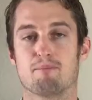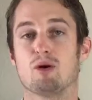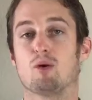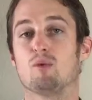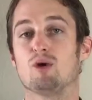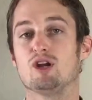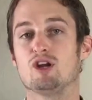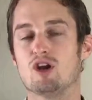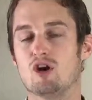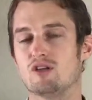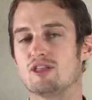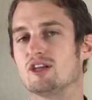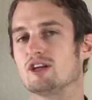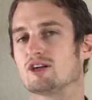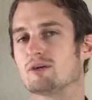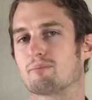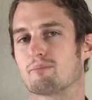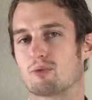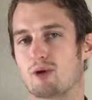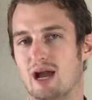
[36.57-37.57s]
but we know that
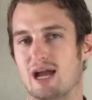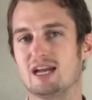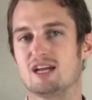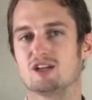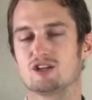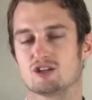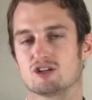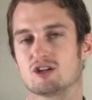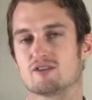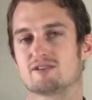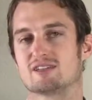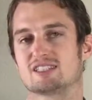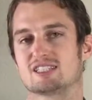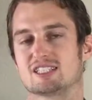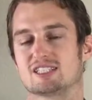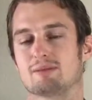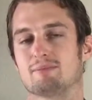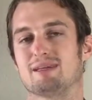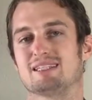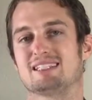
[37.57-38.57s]
your brain and your nervous
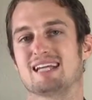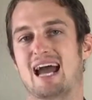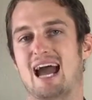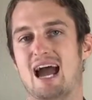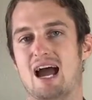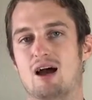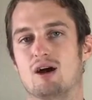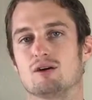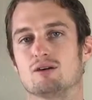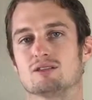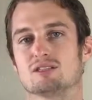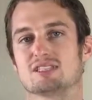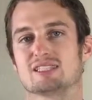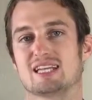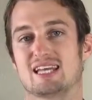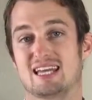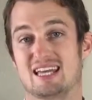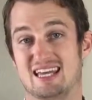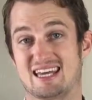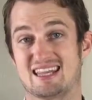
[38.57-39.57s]
system is housed
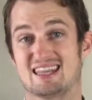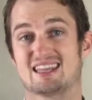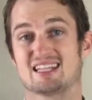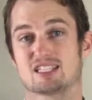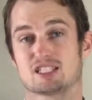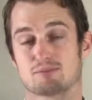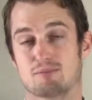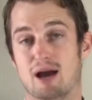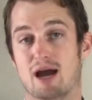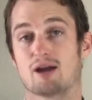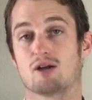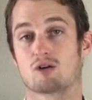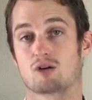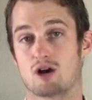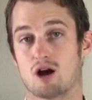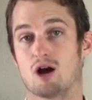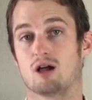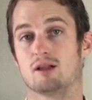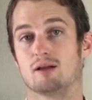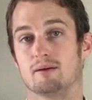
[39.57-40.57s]
in the spinal
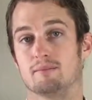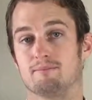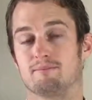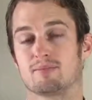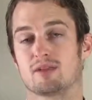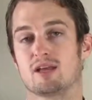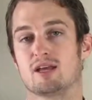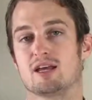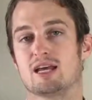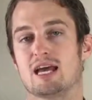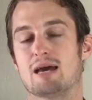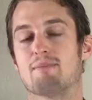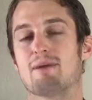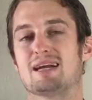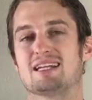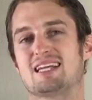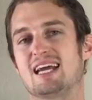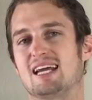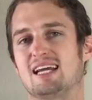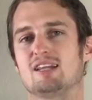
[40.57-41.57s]
column. And by
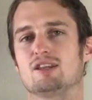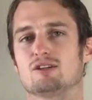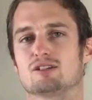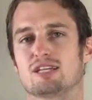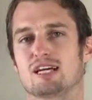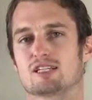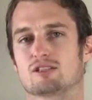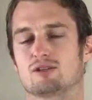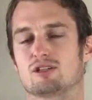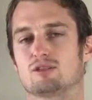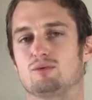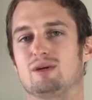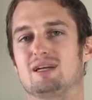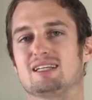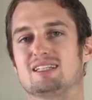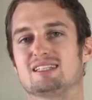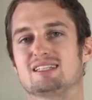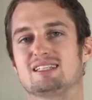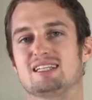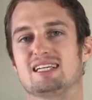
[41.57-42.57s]
taking those x-rays, we
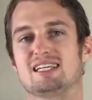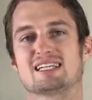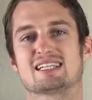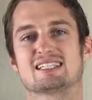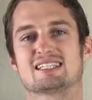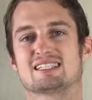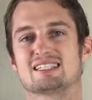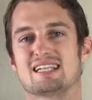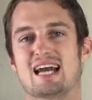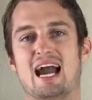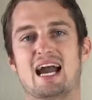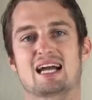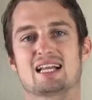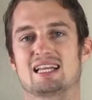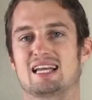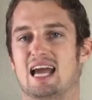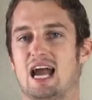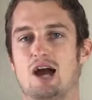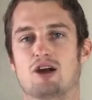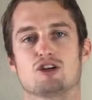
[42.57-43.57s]
can see
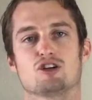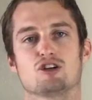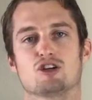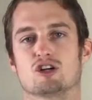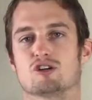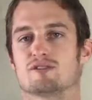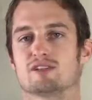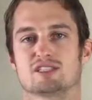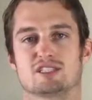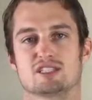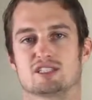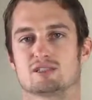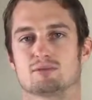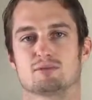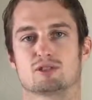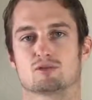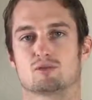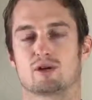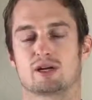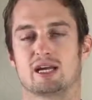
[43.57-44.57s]
exactly how your nervous system
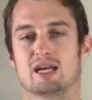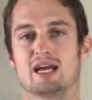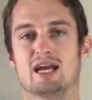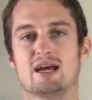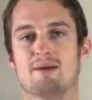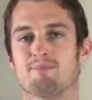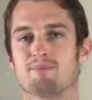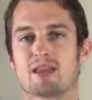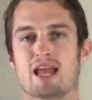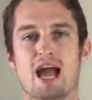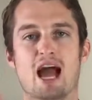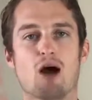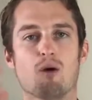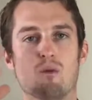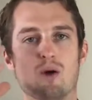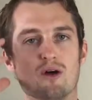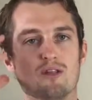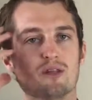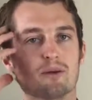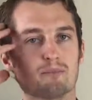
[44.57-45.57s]
is working, how
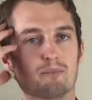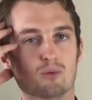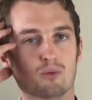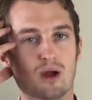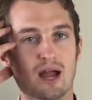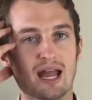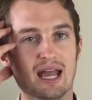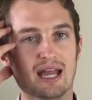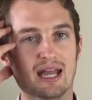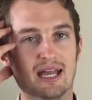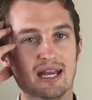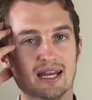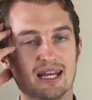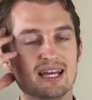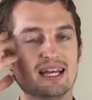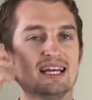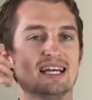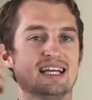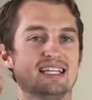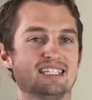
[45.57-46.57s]
well the brain
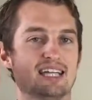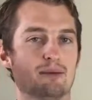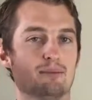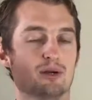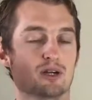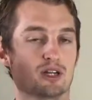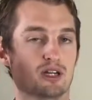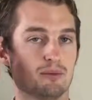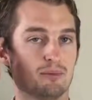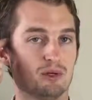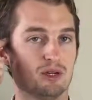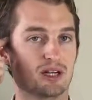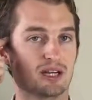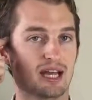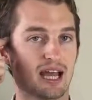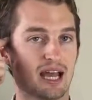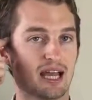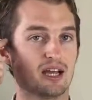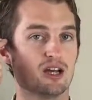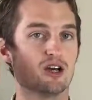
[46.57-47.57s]
is able to
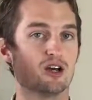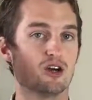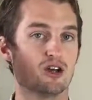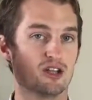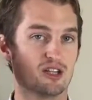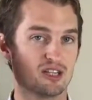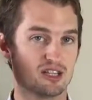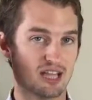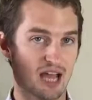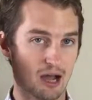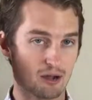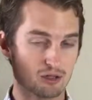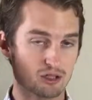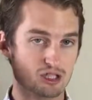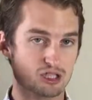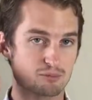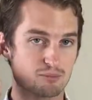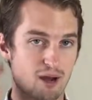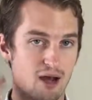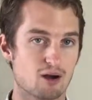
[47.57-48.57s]
communicate down your
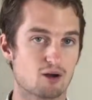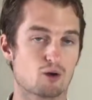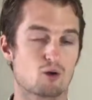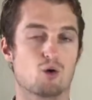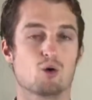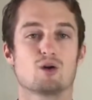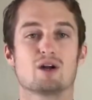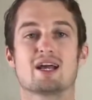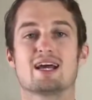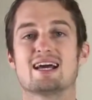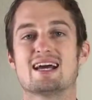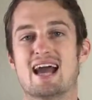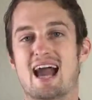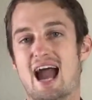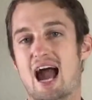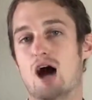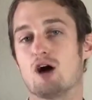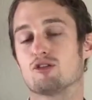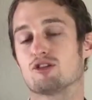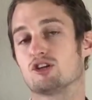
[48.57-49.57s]
spinal cord,
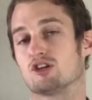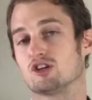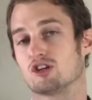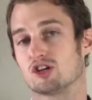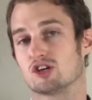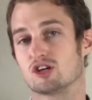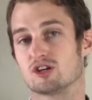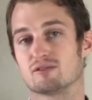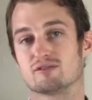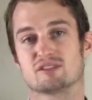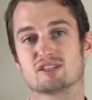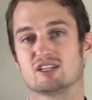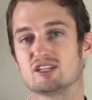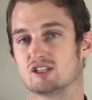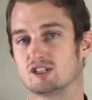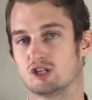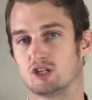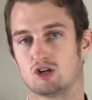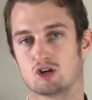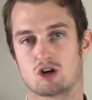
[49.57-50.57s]
out the nerves,
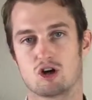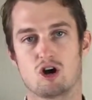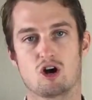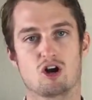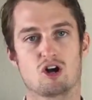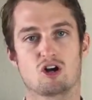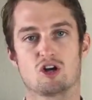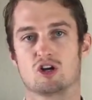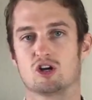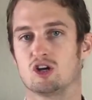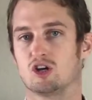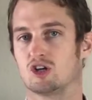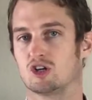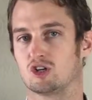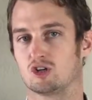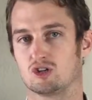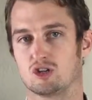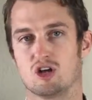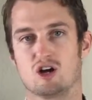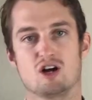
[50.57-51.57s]
to your heart,
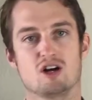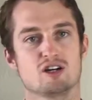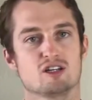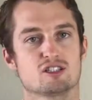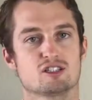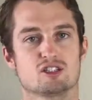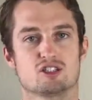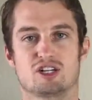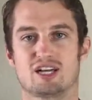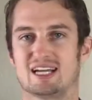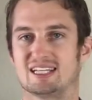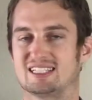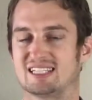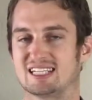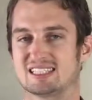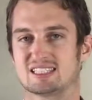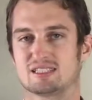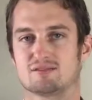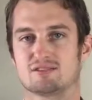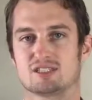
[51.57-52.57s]
your lungs, your
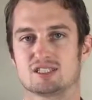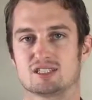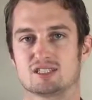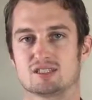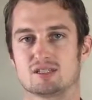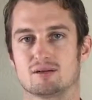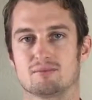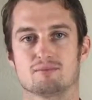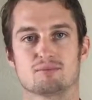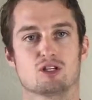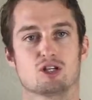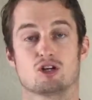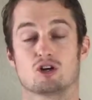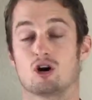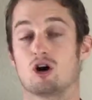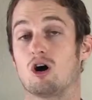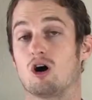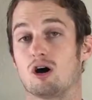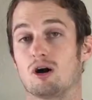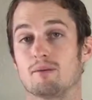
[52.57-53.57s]
digestive system, to your
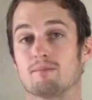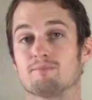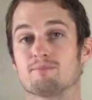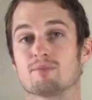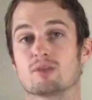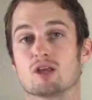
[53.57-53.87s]
arm,